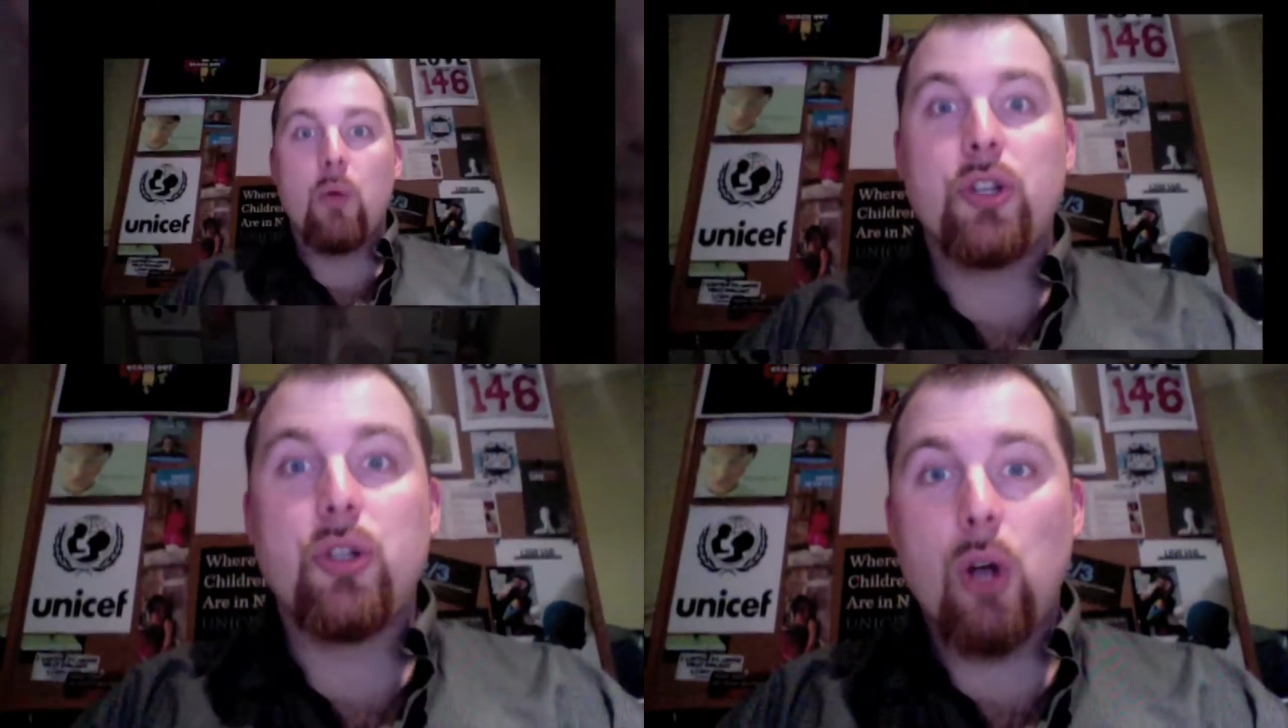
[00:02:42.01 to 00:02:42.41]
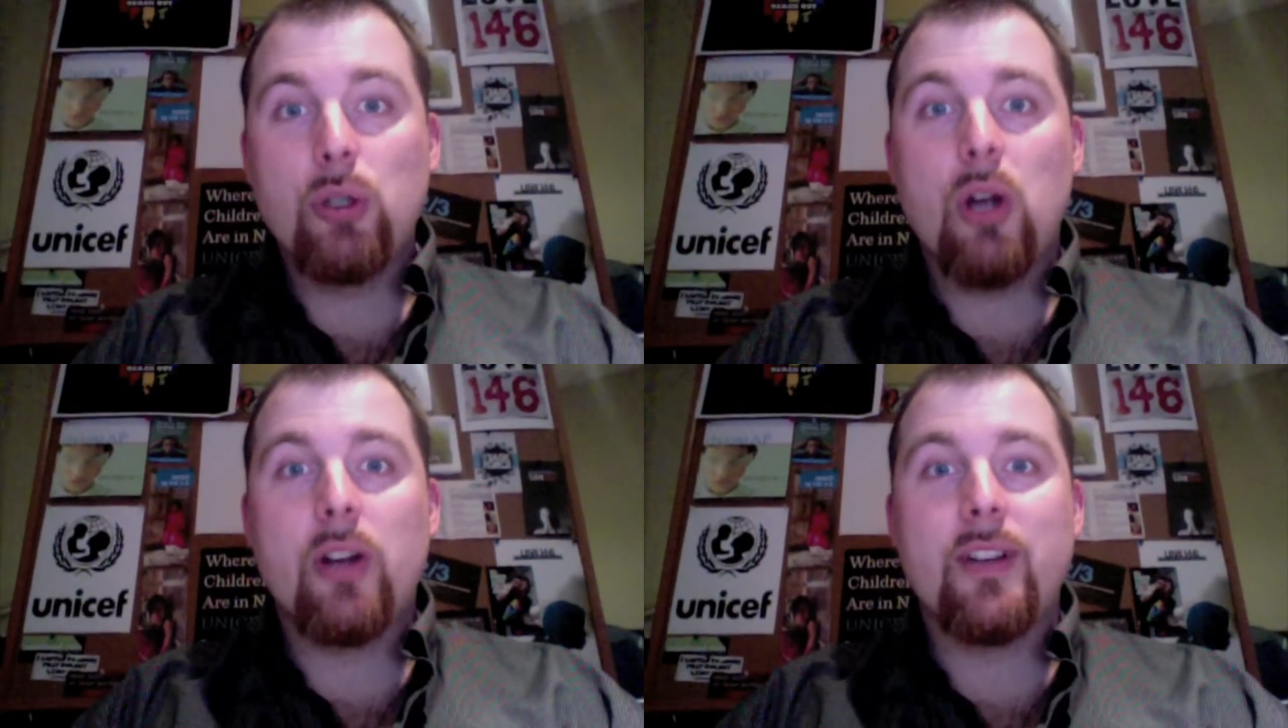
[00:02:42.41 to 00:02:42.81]
When you no
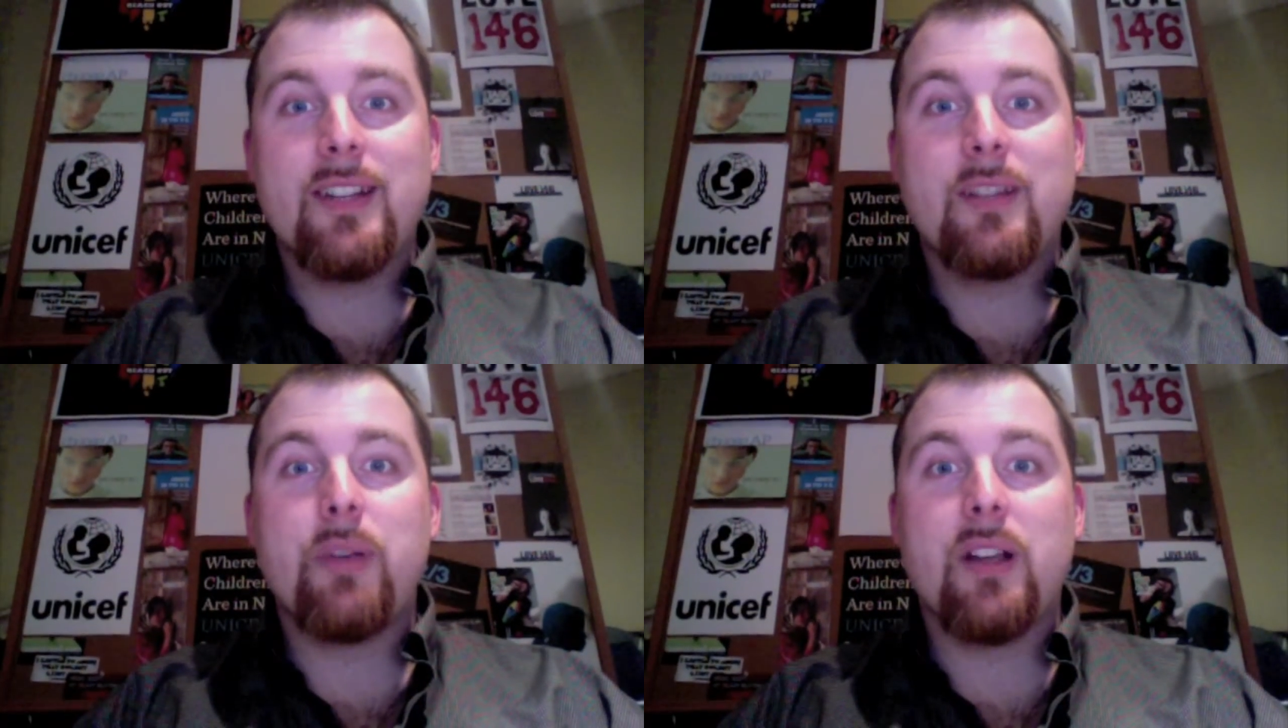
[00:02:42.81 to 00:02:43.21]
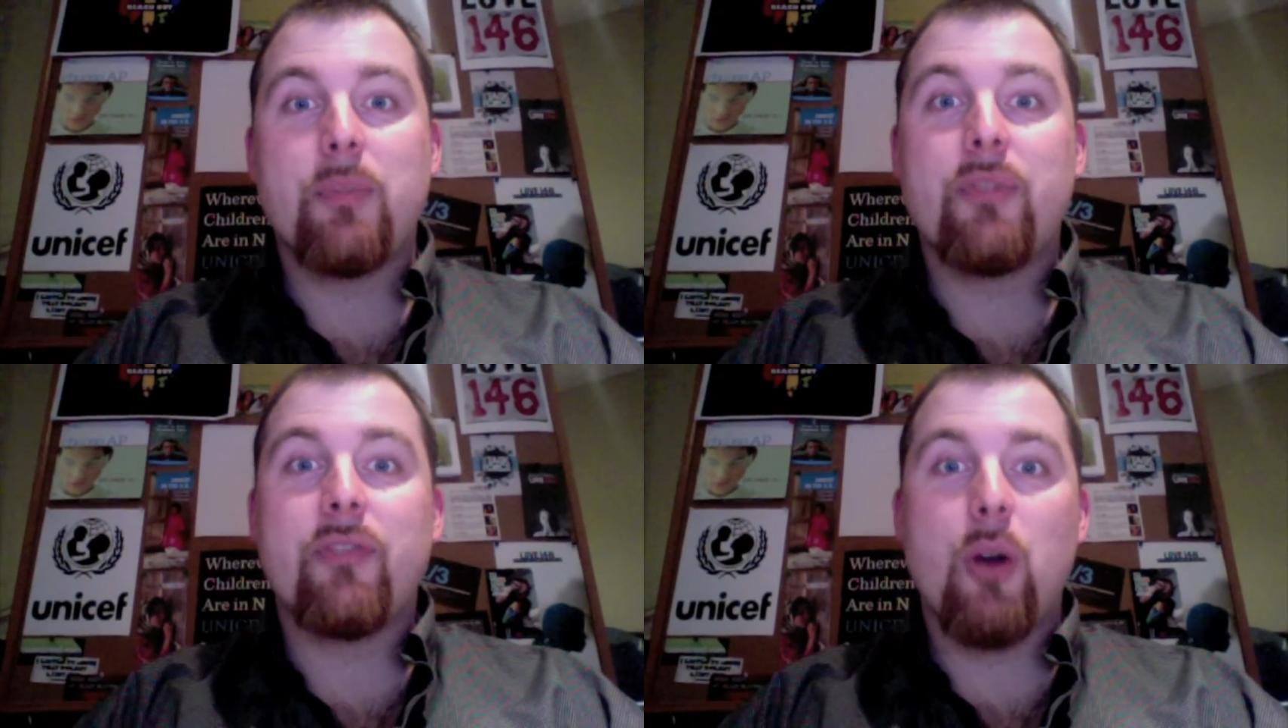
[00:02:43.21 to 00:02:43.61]
longer need to pick
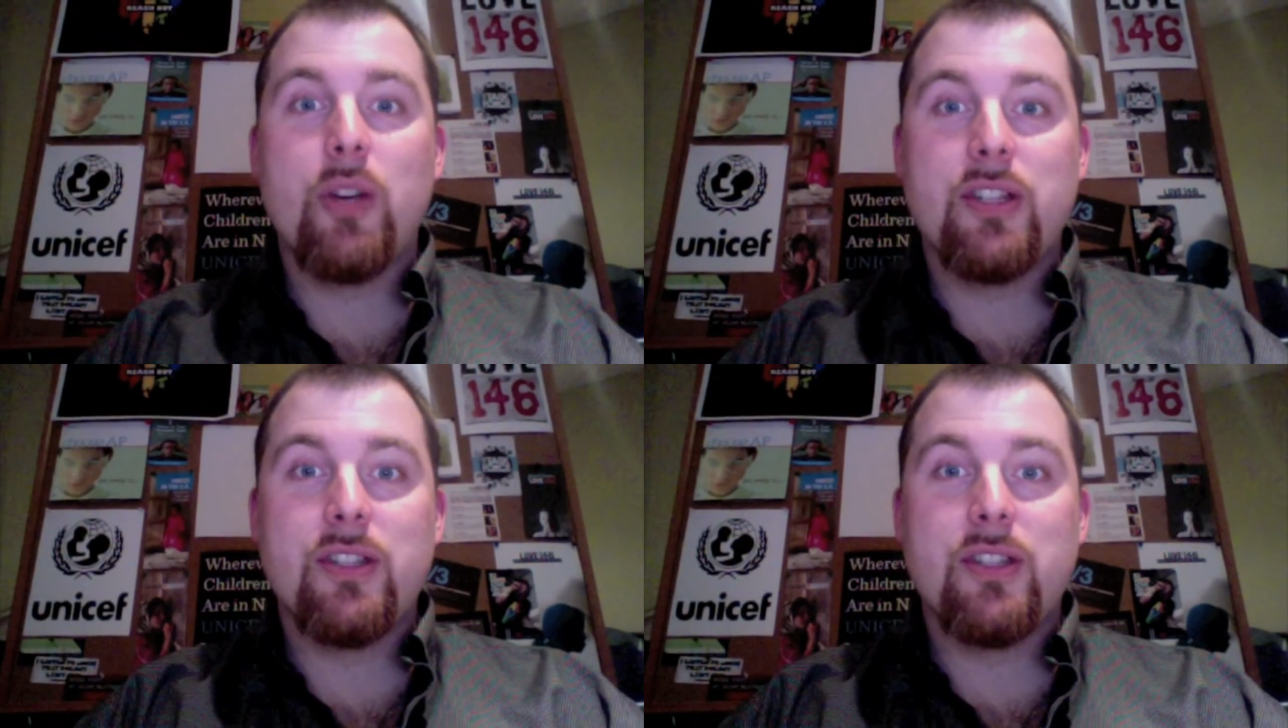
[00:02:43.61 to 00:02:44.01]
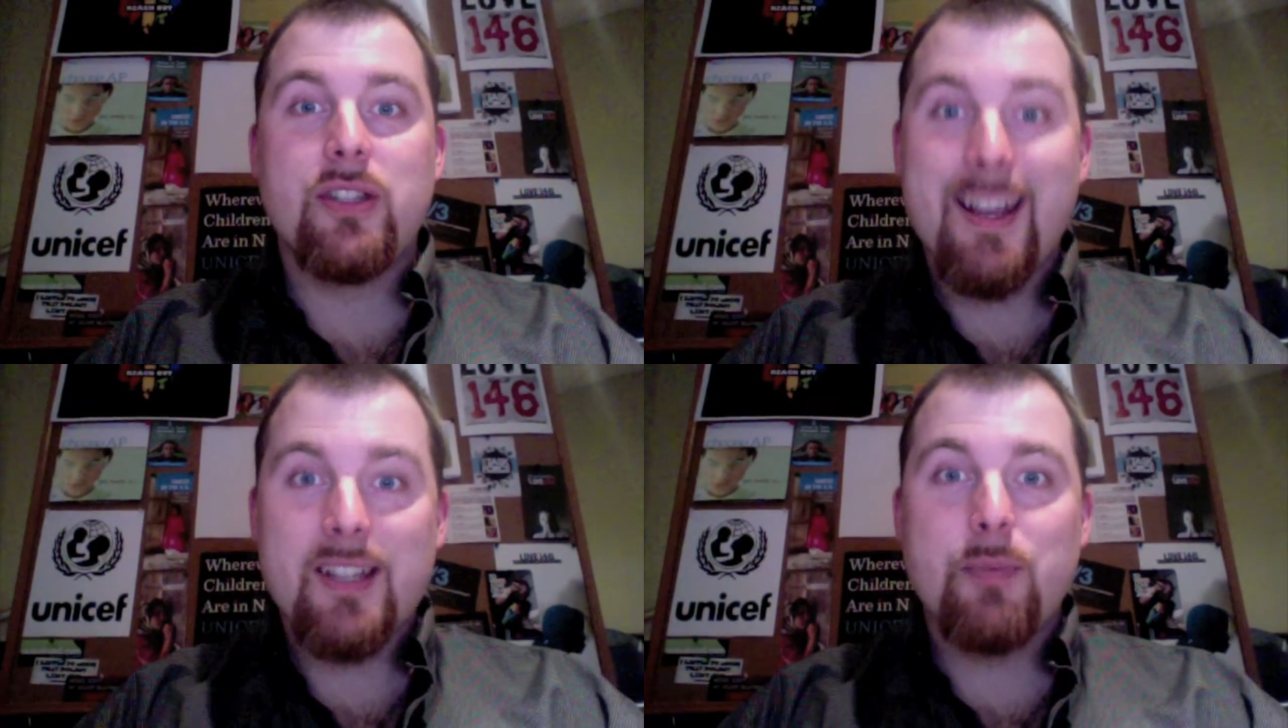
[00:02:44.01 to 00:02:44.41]
up your phone and
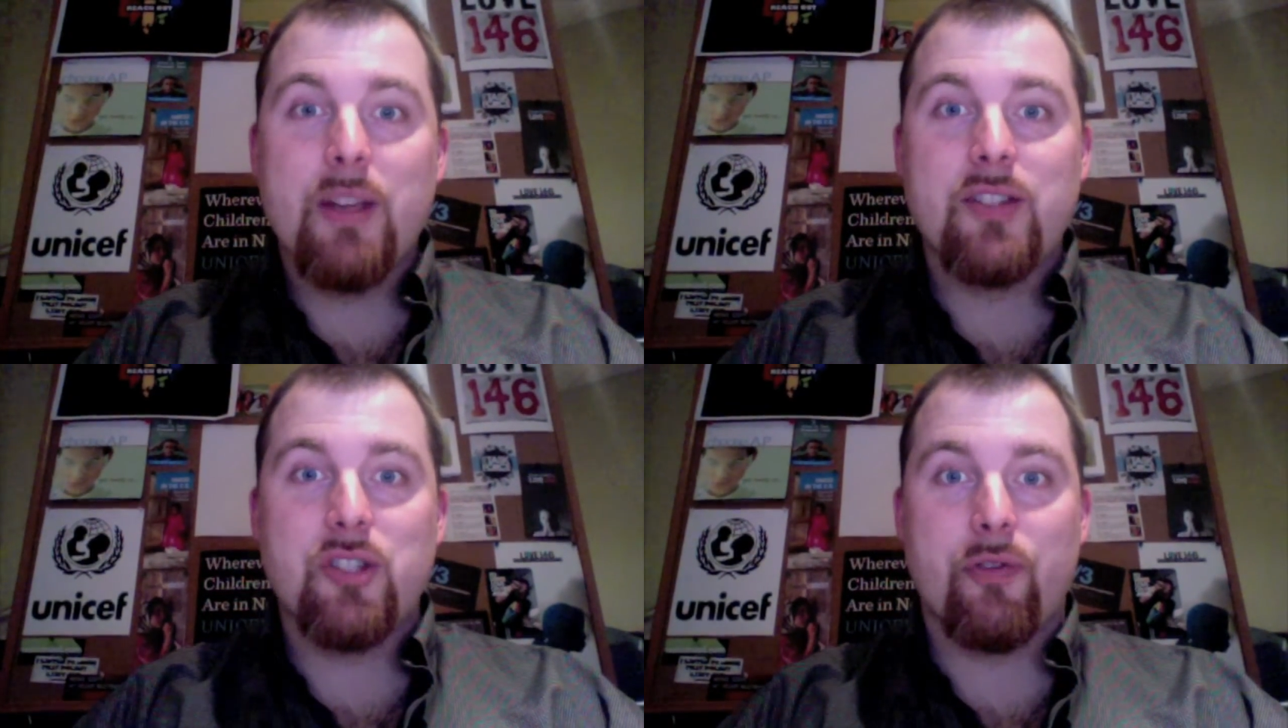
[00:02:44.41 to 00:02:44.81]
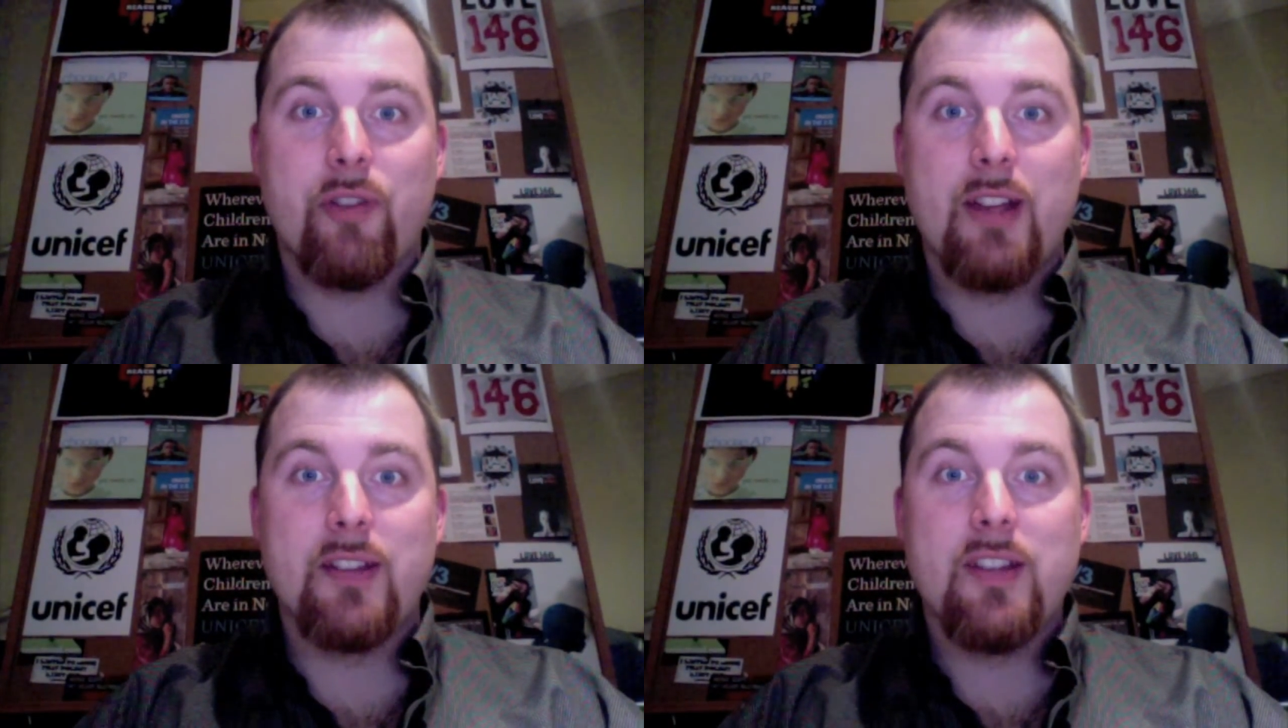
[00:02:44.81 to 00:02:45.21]
text message your
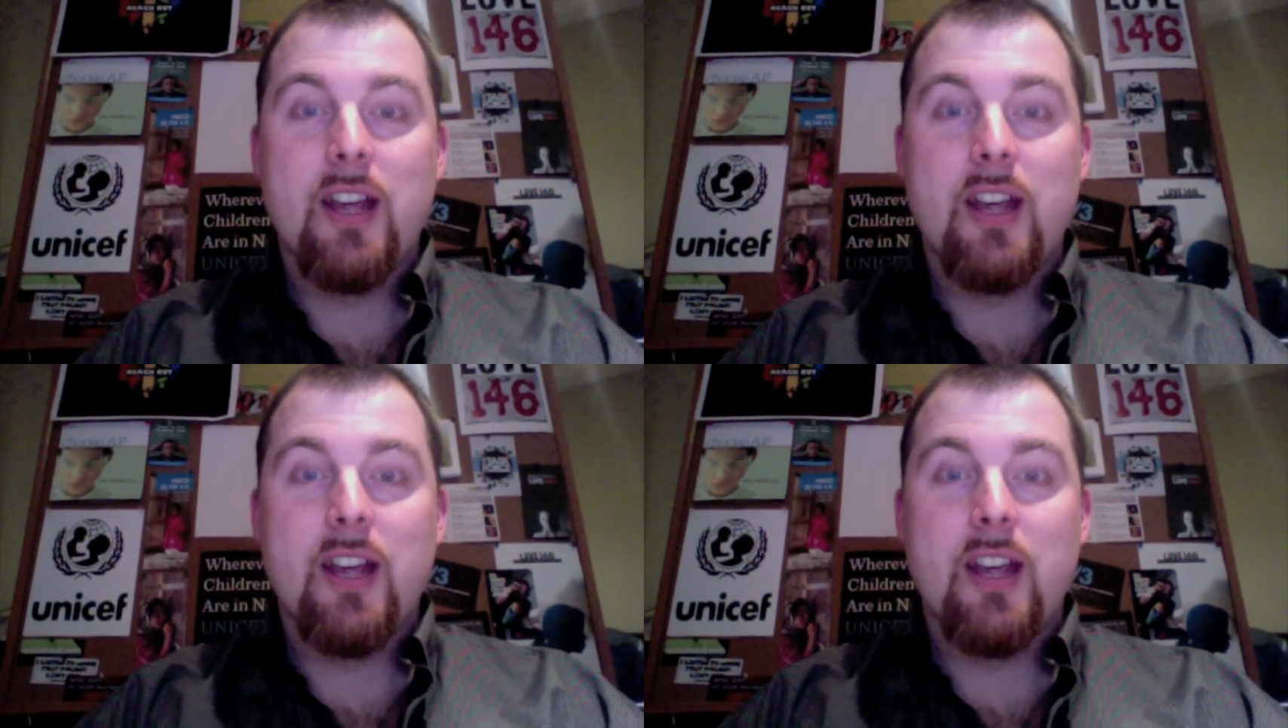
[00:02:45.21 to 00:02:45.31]
friends